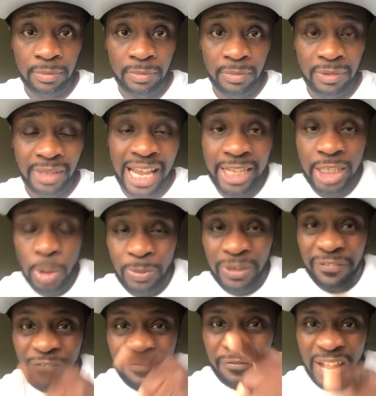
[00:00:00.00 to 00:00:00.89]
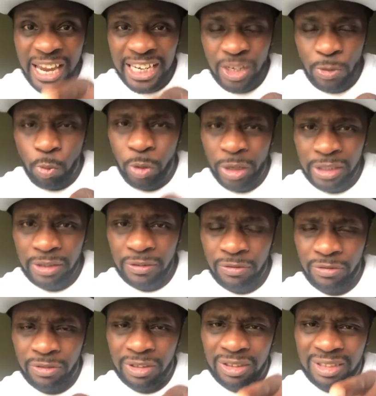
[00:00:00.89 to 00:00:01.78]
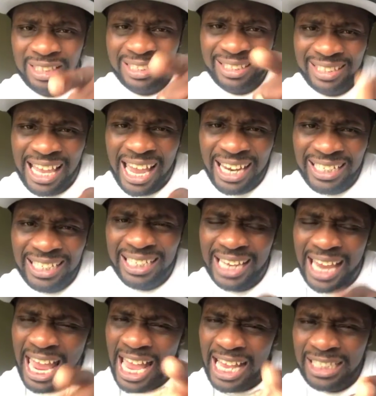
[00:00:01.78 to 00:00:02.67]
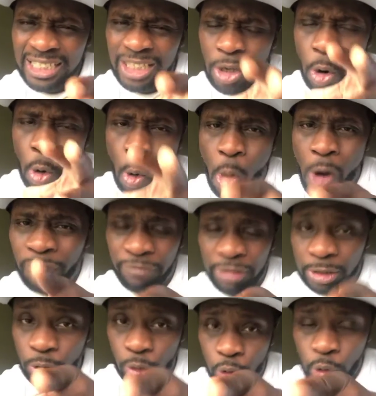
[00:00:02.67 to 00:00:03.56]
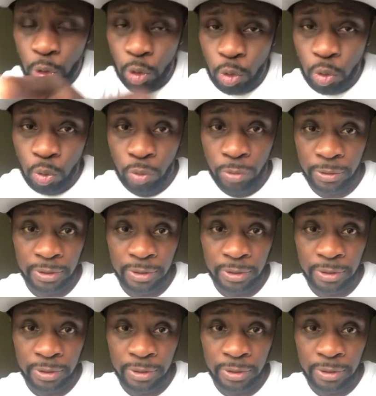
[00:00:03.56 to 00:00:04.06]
Not to be fighting what society has to offer to you.